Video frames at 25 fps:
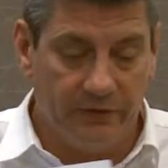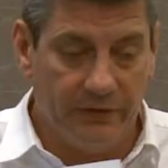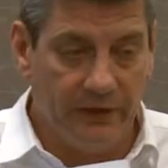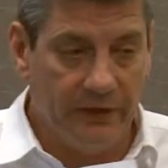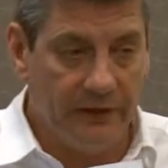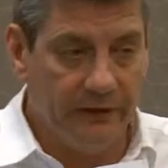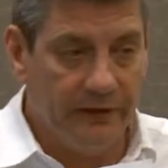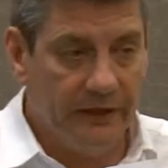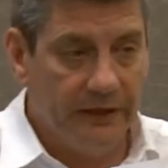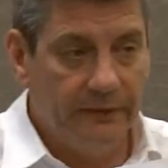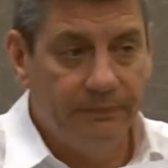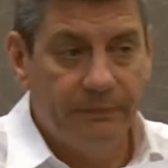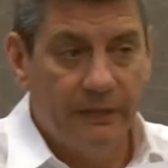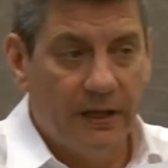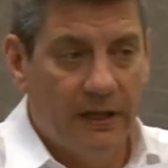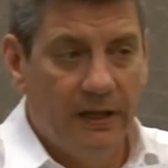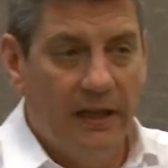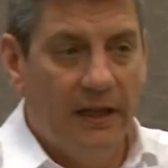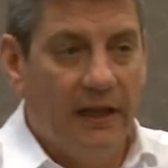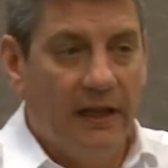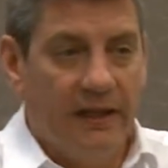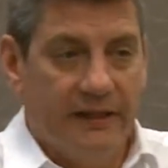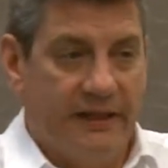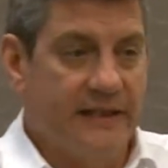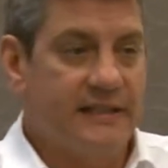of their ear.
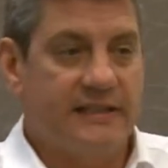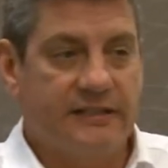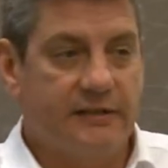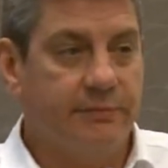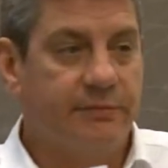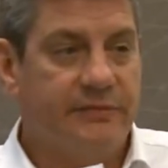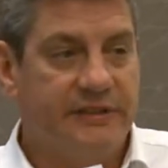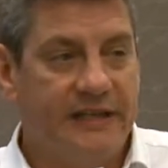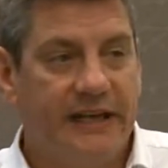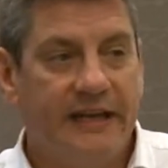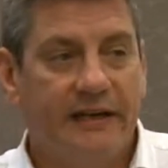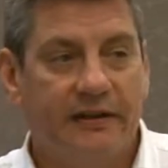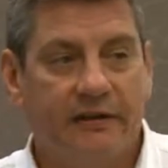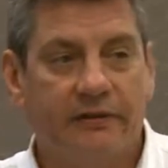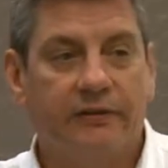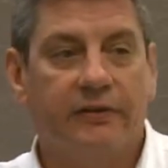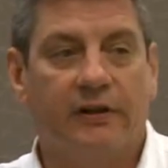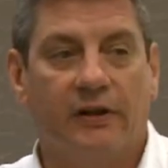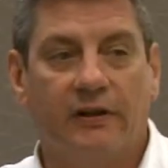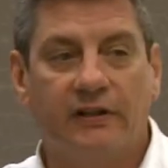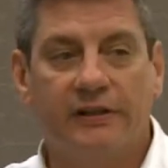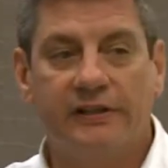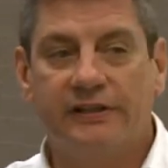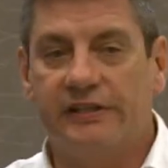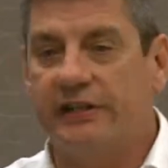There's some
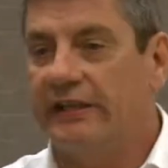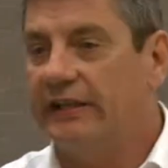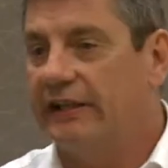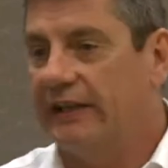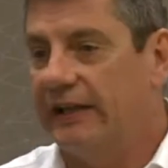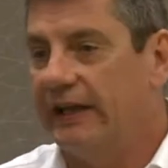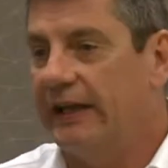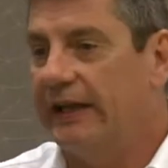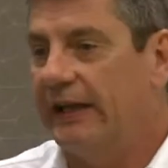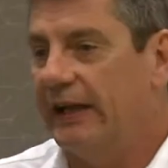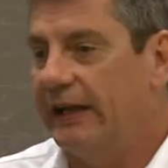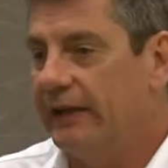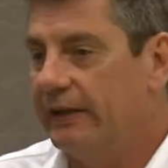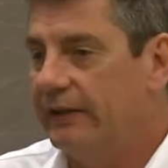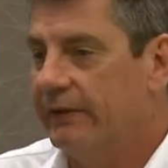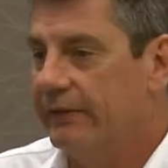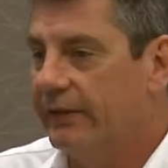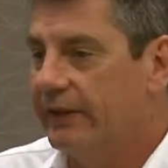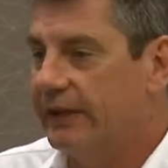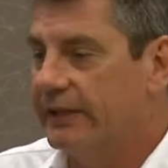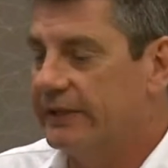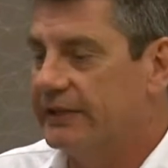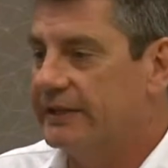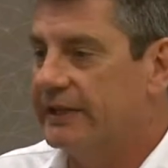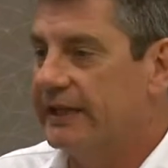technology there
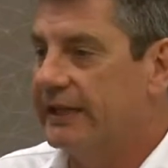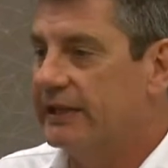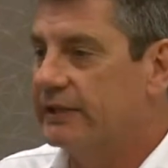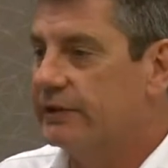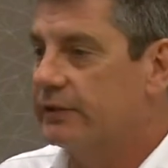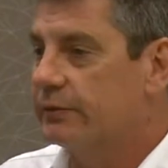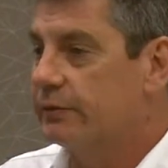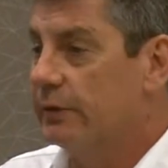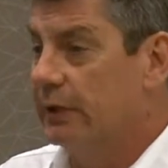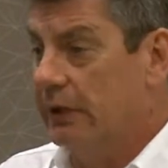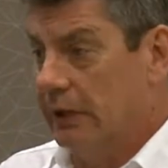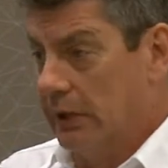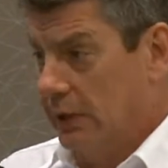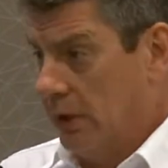that says,